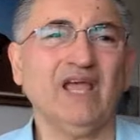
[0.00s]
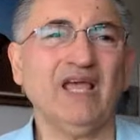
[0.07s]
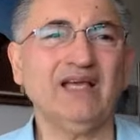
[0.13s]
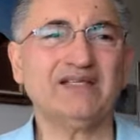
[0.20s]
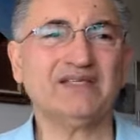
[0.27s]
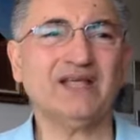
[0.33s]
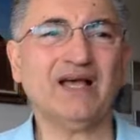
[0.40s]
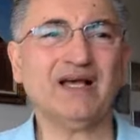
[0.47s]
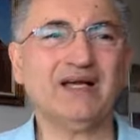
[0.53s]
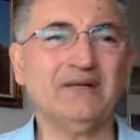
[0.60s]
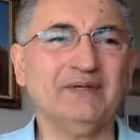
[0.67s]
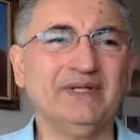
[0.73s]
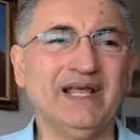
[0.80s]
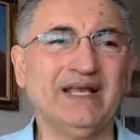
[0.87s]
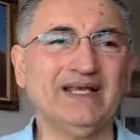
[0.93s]
it's not going to
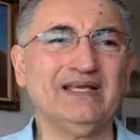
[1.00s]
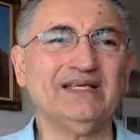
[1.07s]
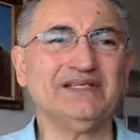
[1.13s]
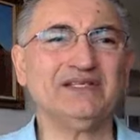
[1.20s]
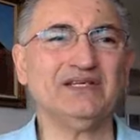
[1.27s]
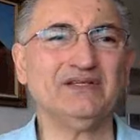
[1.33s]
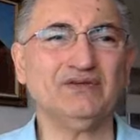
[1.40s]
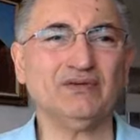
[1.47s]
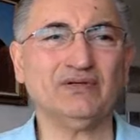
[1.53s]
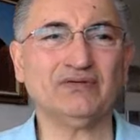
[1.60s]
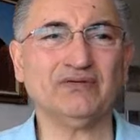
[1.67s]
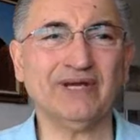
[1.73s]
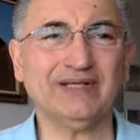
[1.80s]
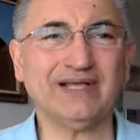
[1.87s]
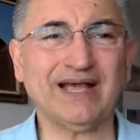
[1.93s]
be that easy to
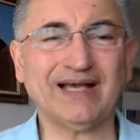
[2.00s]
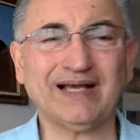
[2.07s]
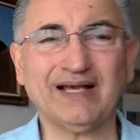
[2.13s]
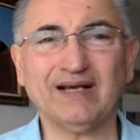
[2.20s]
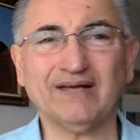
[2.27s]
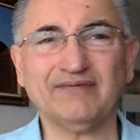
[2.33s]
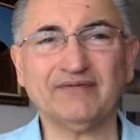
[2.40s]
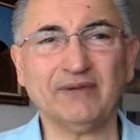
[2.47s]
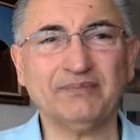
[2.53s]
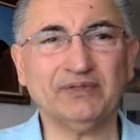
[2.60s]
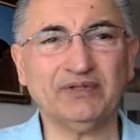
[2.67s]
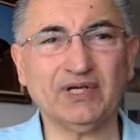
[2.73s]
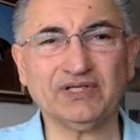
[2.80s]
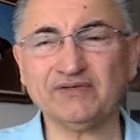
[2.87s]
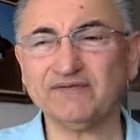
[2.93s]
create that kind of a
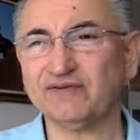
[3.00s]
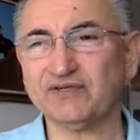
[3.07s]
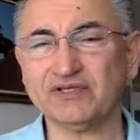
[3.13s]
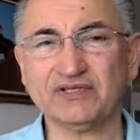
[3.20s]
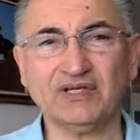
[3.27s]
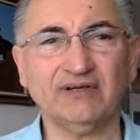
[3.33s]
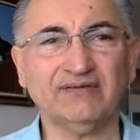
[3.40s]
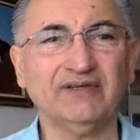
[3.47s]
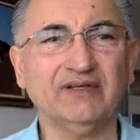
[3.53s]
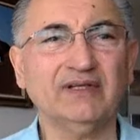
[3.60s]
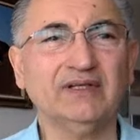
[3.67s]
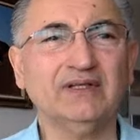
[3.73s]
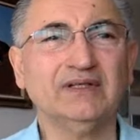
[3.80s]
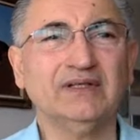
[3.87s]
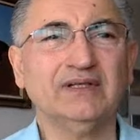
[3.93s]
reputation for yourself.
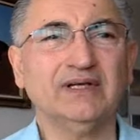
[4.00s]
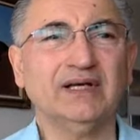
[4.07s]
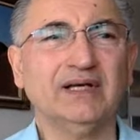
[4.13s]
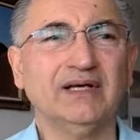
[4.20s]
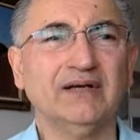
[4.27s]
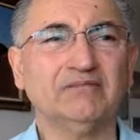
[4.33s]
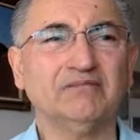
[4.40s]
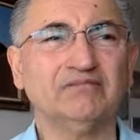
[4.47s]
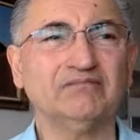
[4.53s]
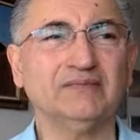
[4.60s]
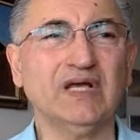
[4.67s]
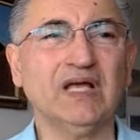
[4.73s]
Um,